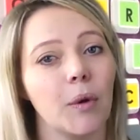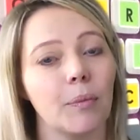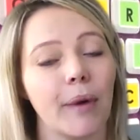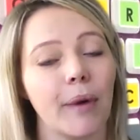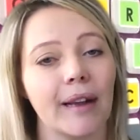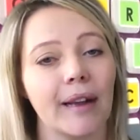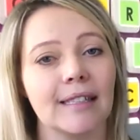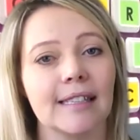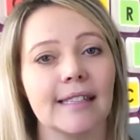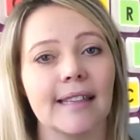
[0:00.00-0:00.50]

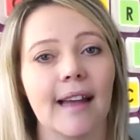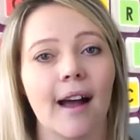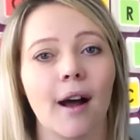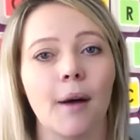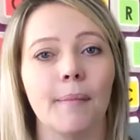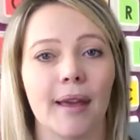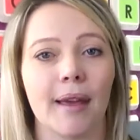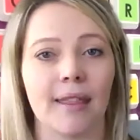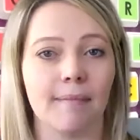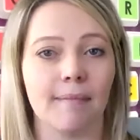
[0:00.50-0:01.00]
practiced our
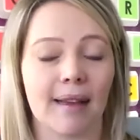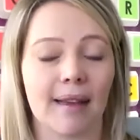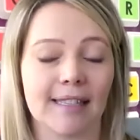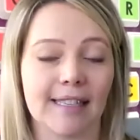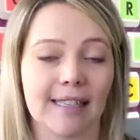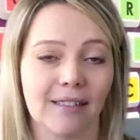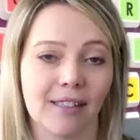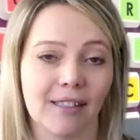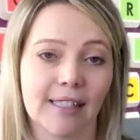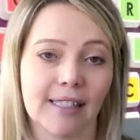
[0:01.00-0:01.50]

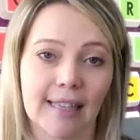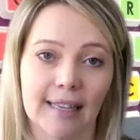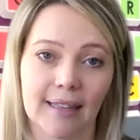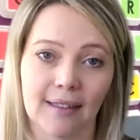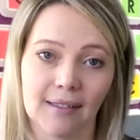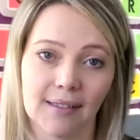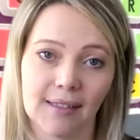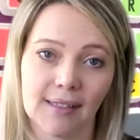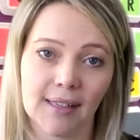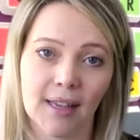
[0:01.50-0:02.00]
mathematical
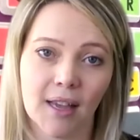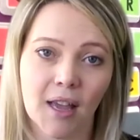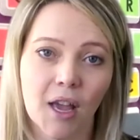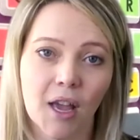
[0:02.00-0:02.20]
skills